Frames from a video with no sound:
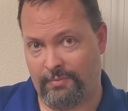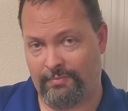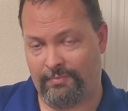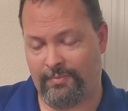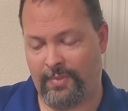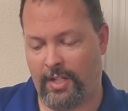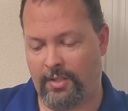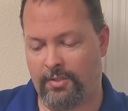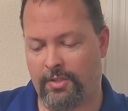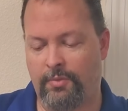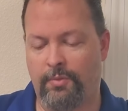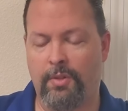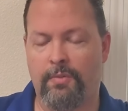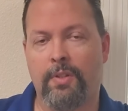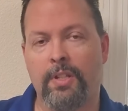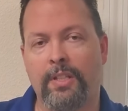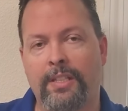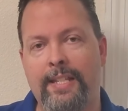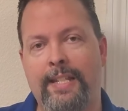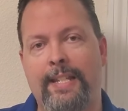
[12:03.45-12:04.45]
Now, do we
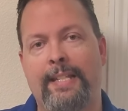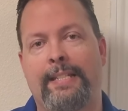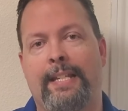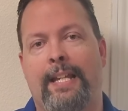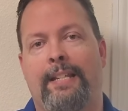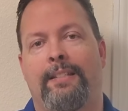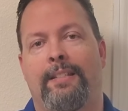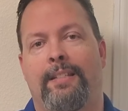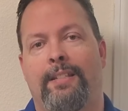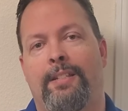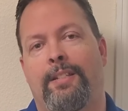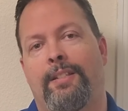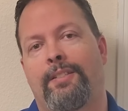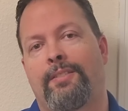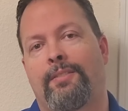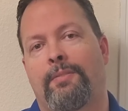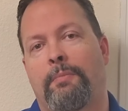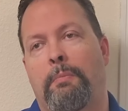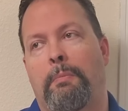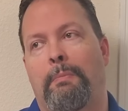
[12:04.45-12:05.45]
really need 10
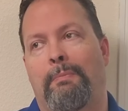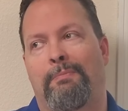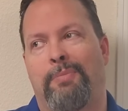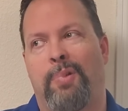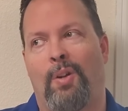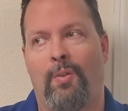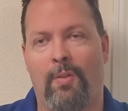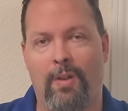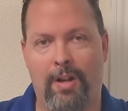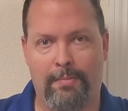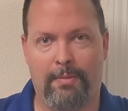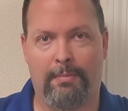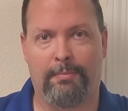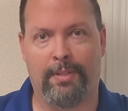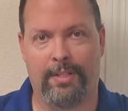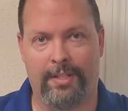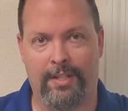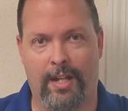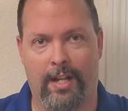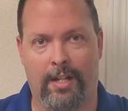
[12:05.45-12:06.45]
gigs?
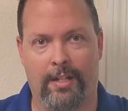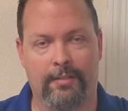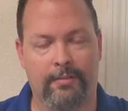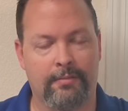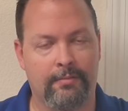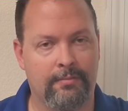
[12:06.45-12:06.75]
Probably not,